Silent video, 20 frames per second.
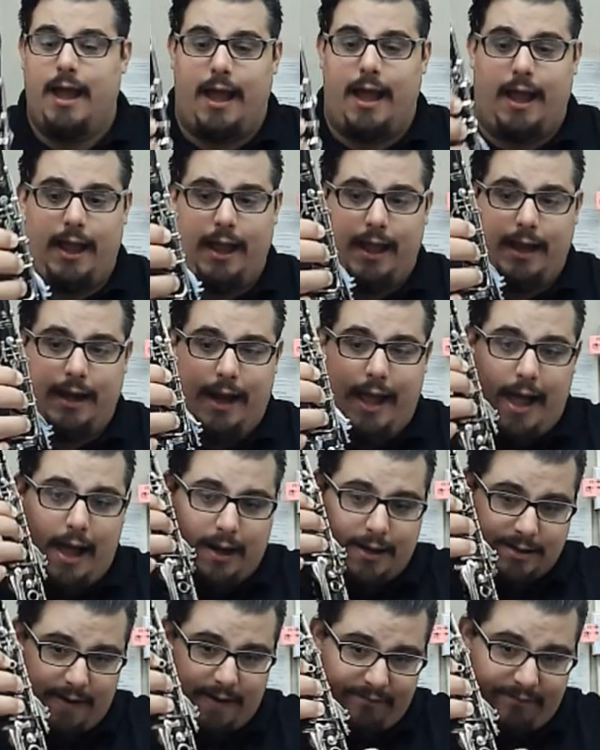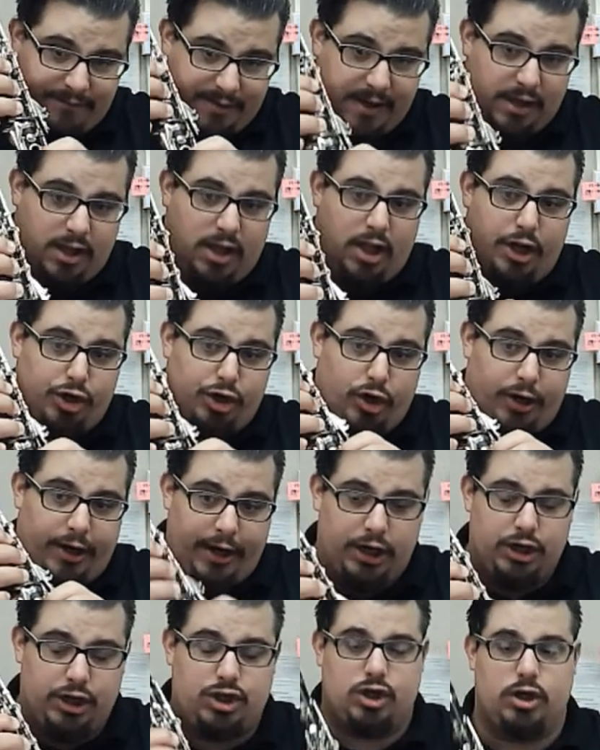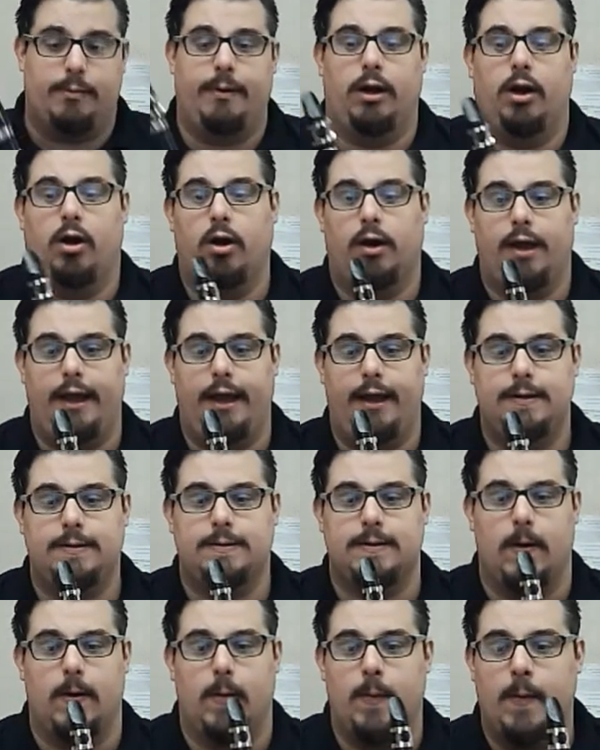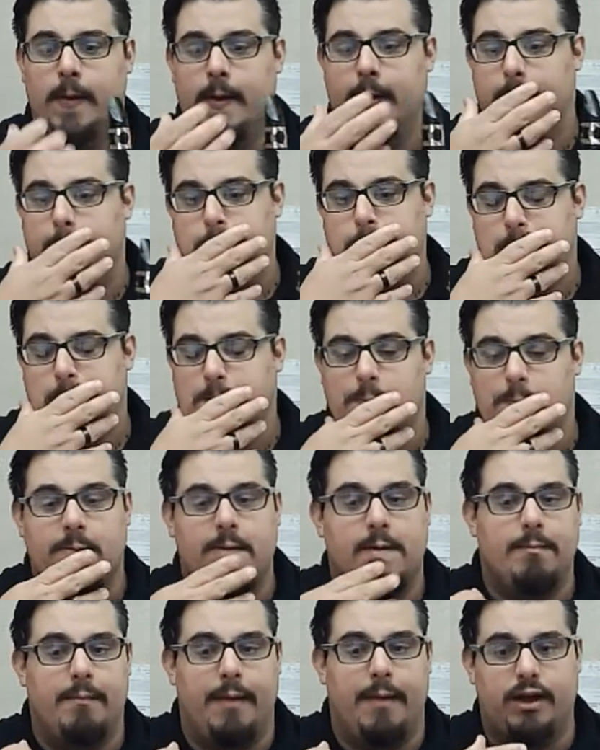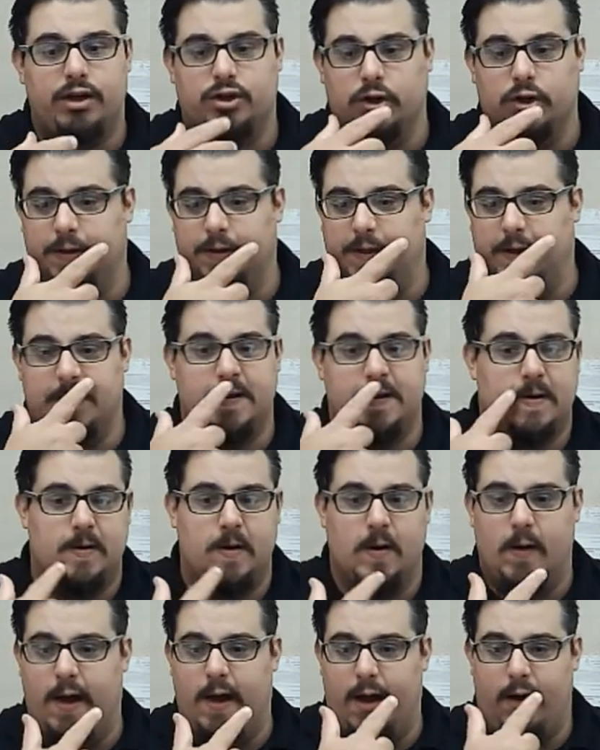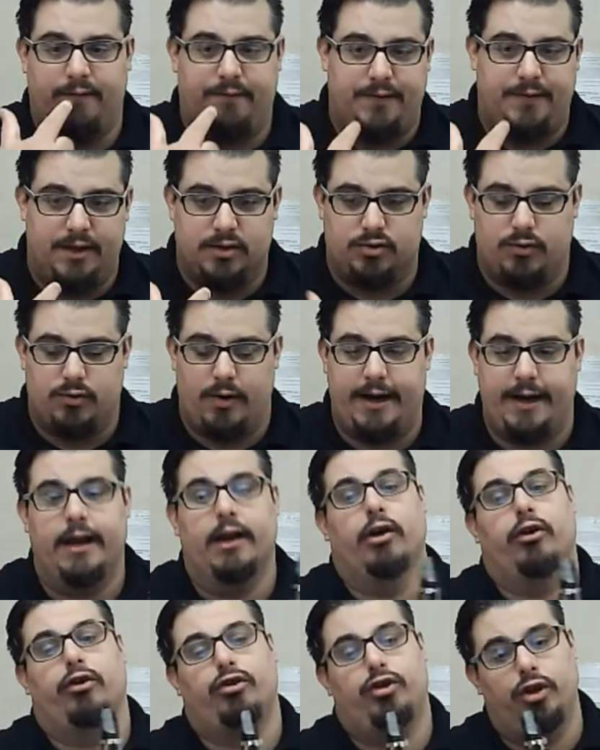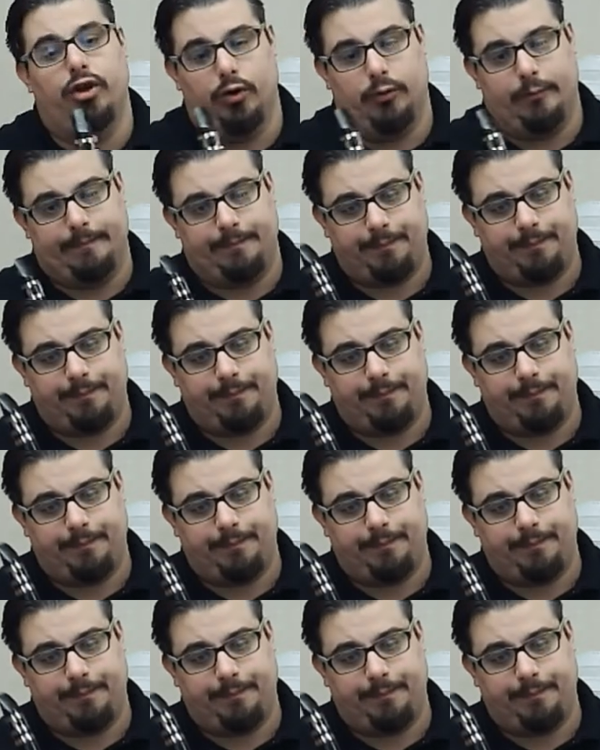And how does it feel on your instrument? Okay, so make sure that you know how it feels right here, too.